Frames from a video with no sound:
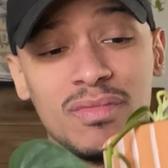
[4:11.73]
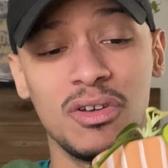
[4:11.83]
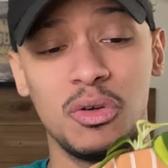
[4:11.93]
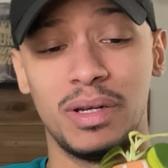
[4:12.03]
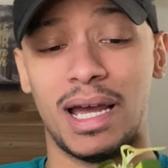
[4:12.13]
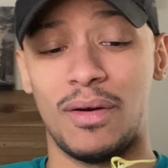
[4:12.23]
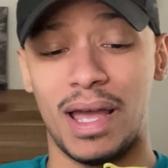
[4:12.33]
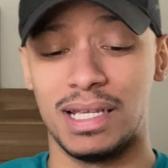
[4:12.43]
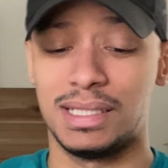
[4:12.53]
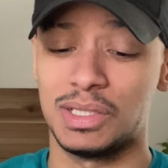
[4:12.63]
who now
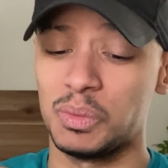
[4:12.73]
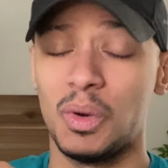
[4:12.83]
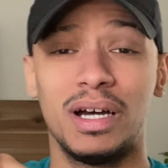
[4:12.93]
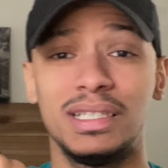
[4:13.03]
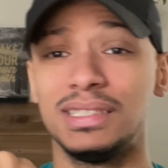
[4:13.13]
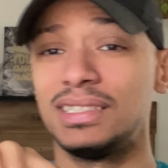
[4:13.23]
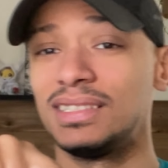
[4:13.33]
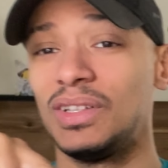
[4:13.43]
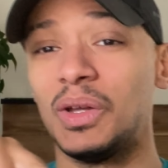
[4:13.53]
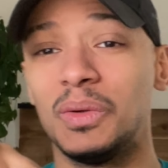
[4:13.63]
has this one
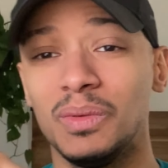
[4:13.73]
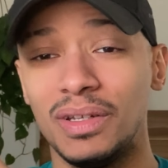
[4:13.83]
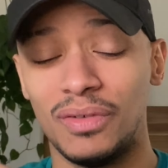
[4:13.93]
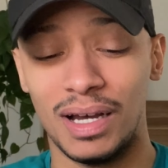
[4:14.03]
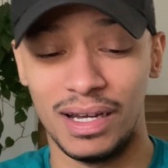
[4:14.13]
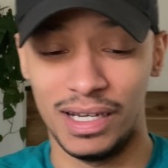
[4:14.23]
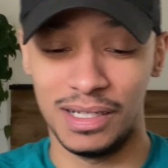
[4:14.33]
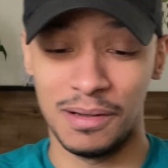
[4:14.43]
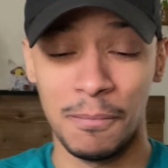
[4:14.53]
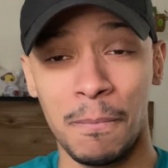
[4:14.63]
lonely vine.